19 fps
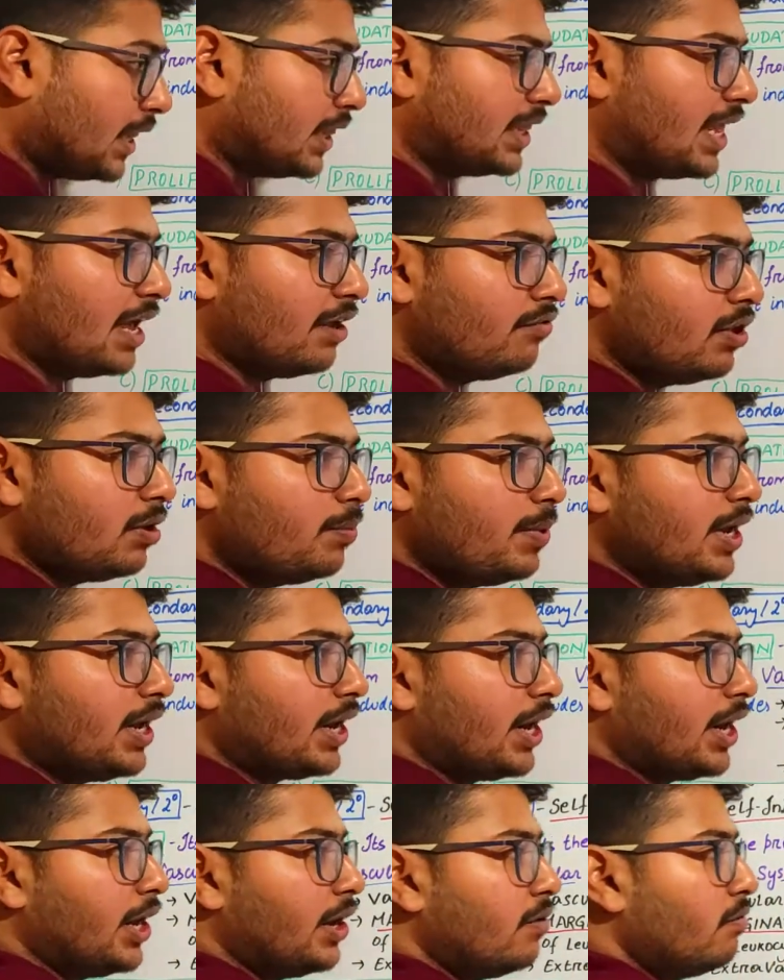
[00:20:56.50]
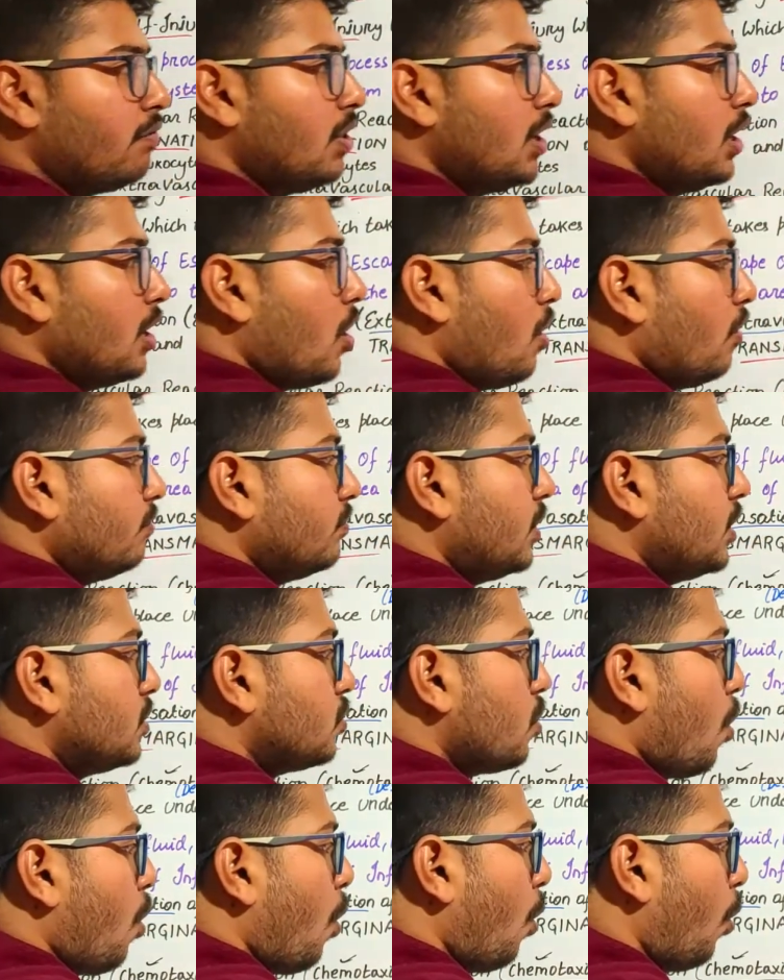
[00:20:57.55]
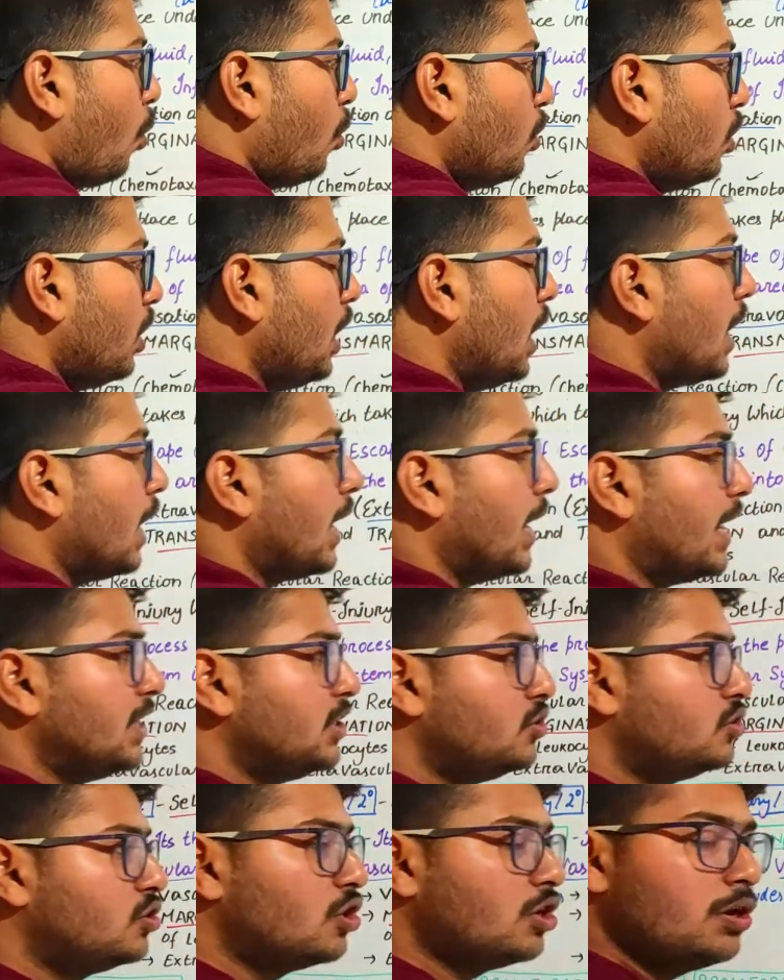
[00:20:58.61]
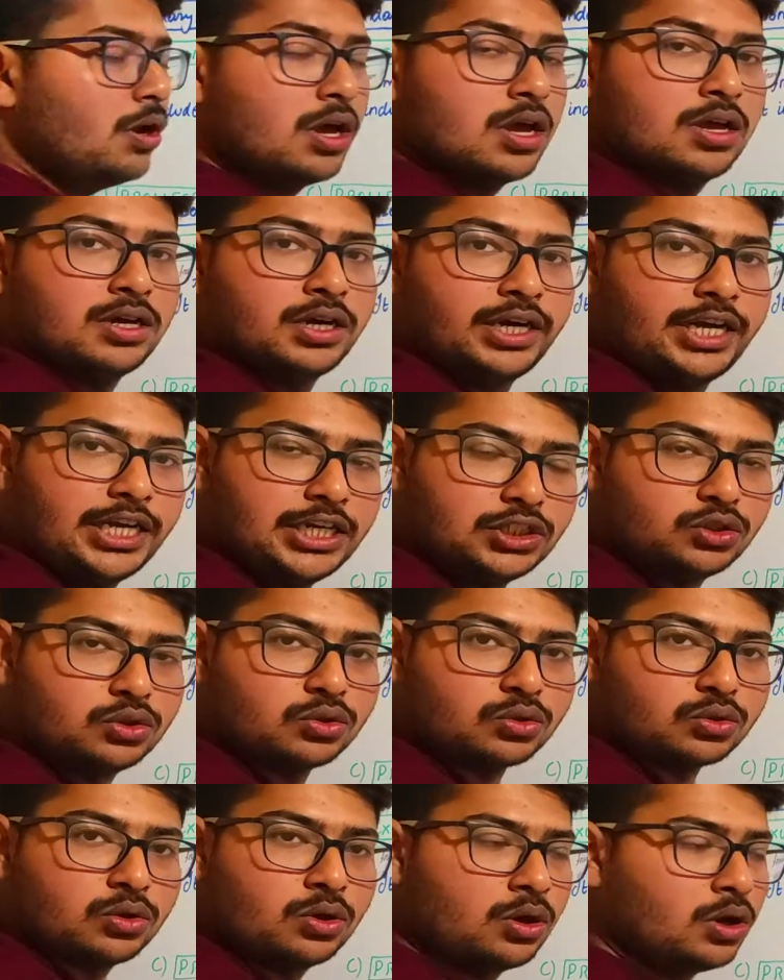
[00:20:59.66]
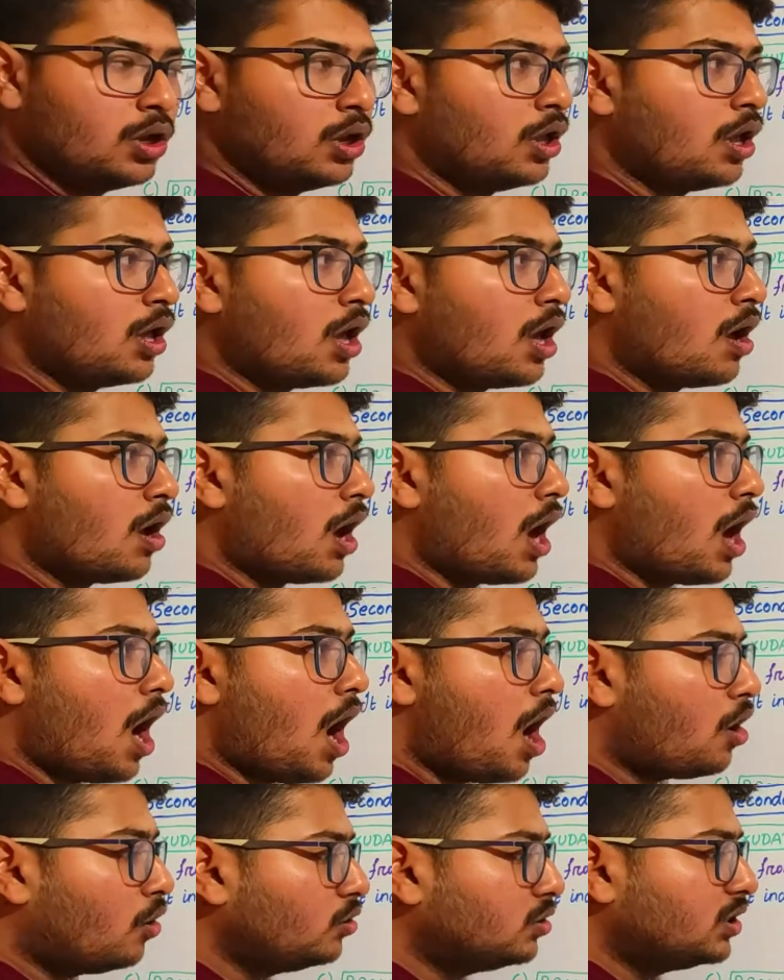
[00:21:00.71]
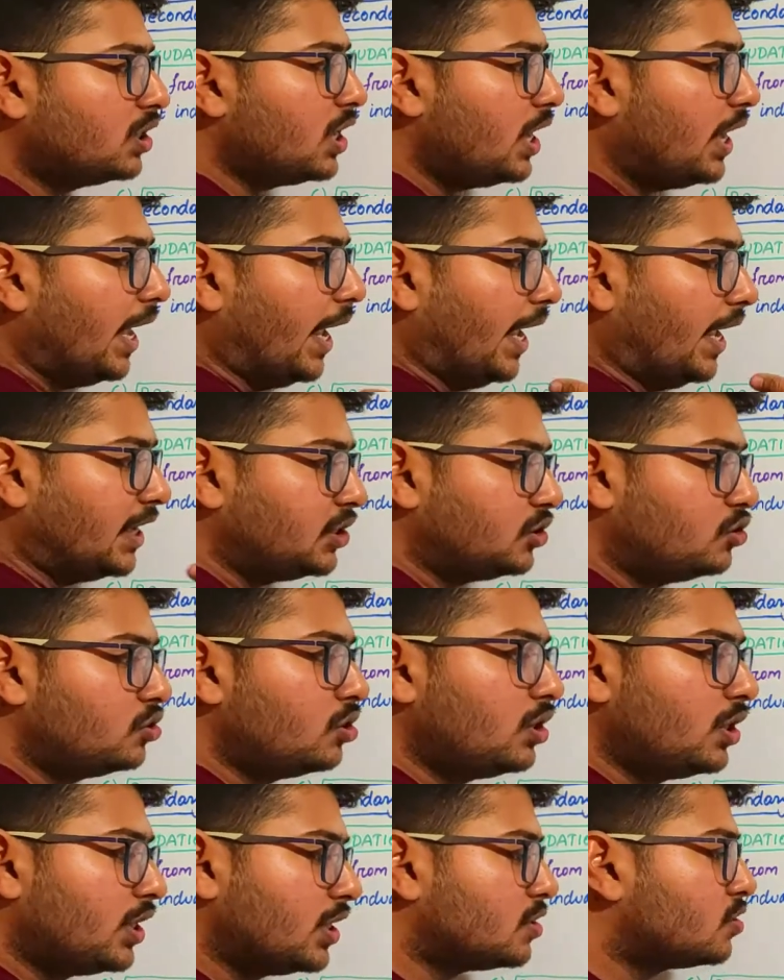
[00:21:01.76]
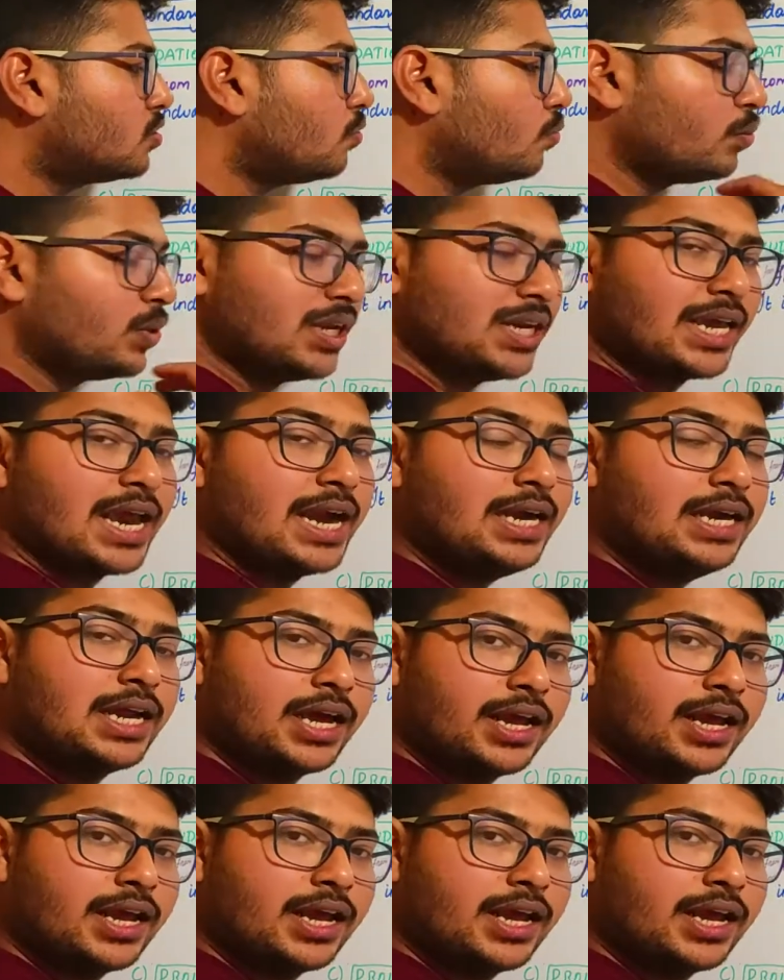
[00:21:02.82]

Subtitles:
There will be renewal of this whole injured tissue. How the injured tissue will get